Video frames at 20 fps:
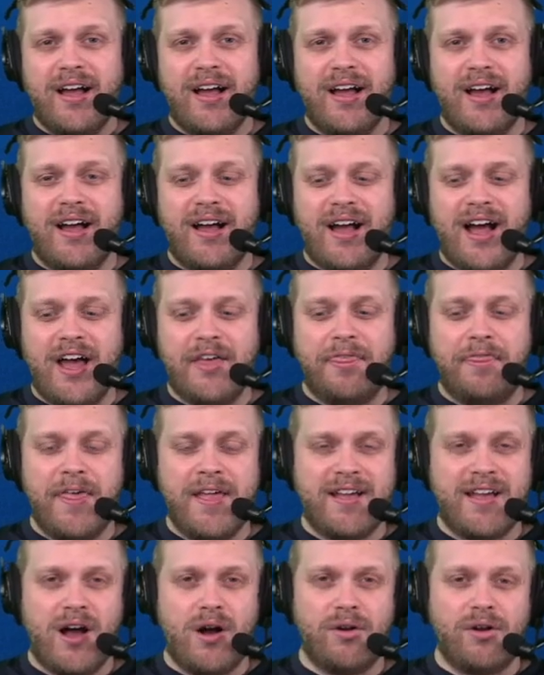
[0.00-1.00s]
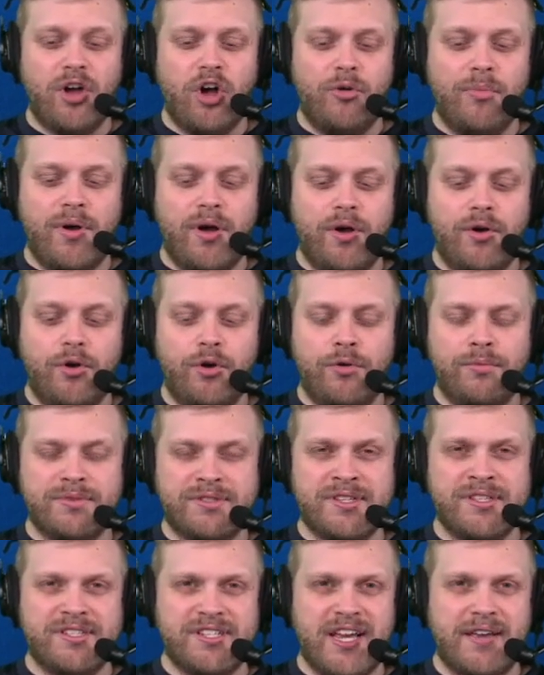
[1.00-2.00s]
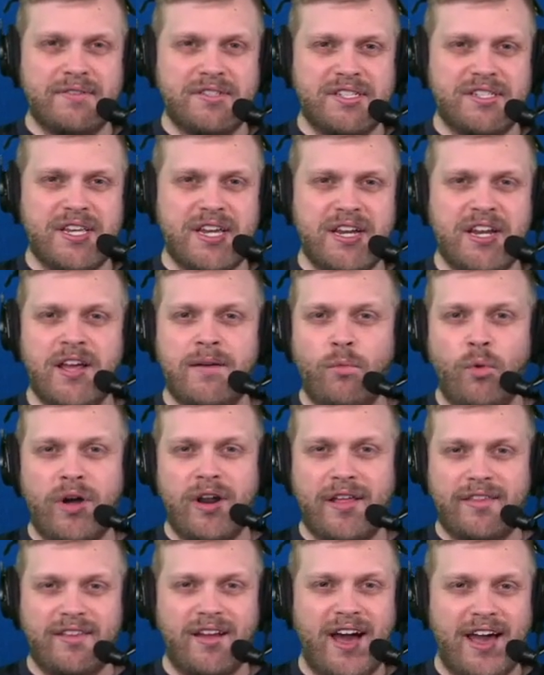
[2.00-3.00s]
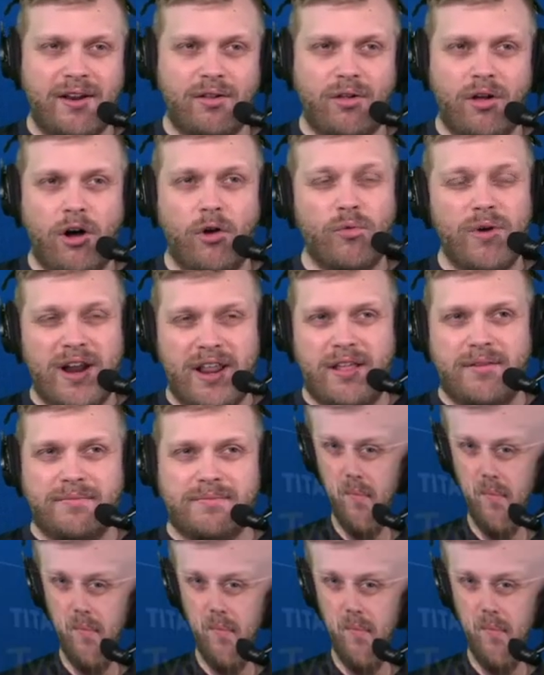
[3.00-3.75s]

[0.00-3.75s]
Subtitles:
I think I'll go Mahomes since I've seen him win a title already.